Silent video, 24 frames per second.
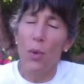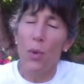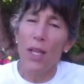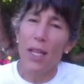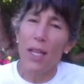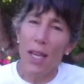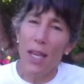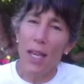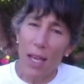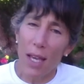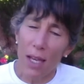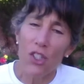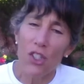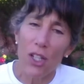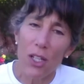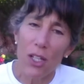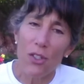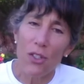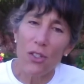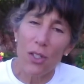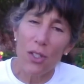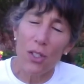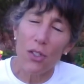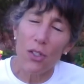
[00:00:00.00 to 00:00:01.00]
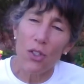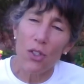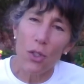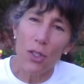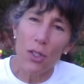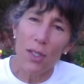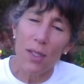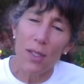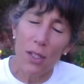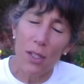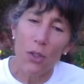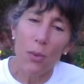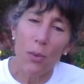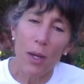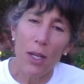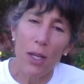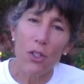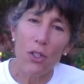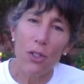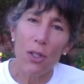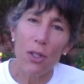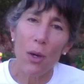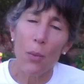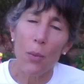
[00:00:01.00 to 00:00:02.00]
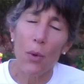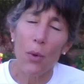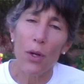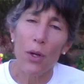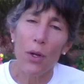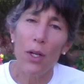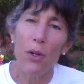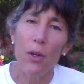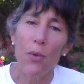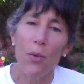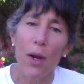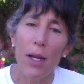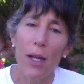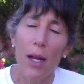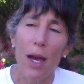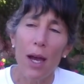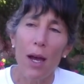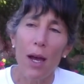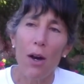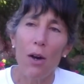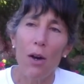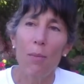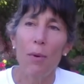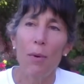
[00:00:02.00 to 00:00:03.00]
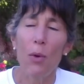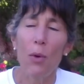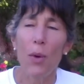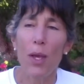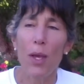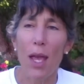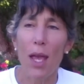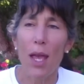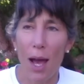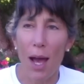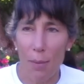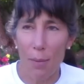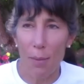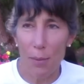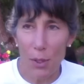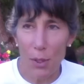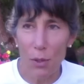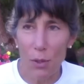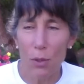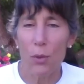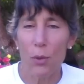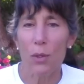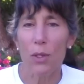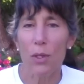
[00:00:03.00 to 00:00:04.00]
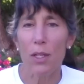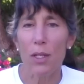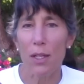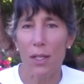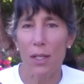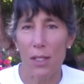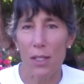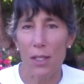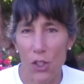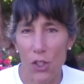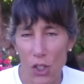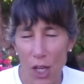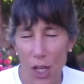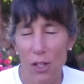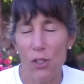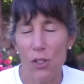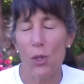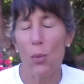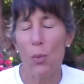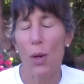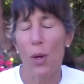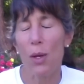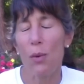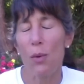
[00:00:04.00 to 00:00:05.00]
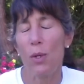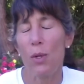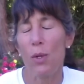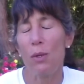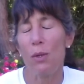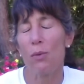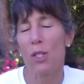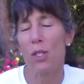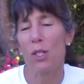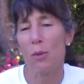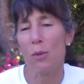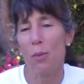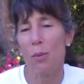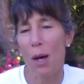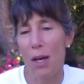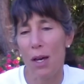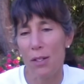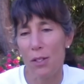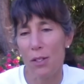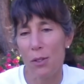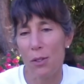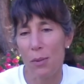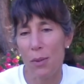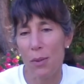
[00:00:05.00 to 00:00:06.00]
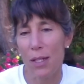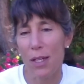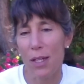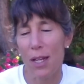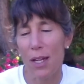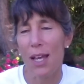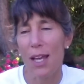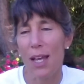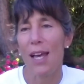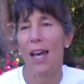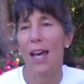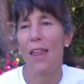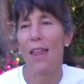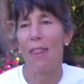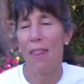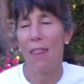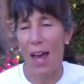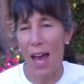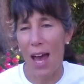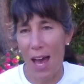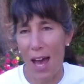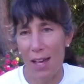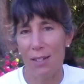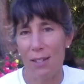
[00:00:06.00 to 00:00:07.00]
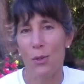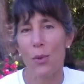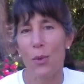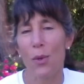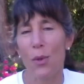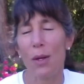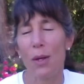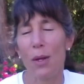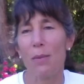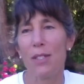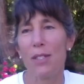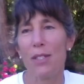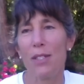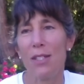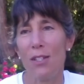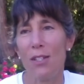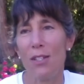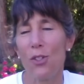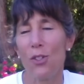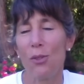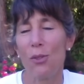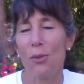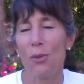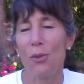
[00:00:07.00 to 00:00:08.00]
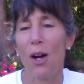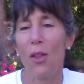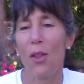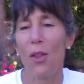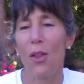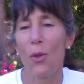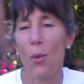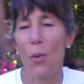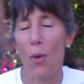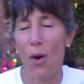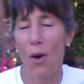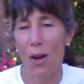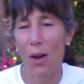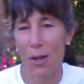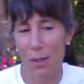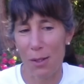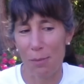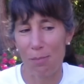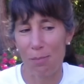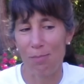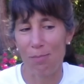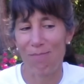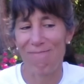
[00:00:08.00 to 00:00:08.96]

So, we can't change the situation that we're in right now, but we absolutely can change the way we respond to it. And that is what I'm going to teach you on the walk.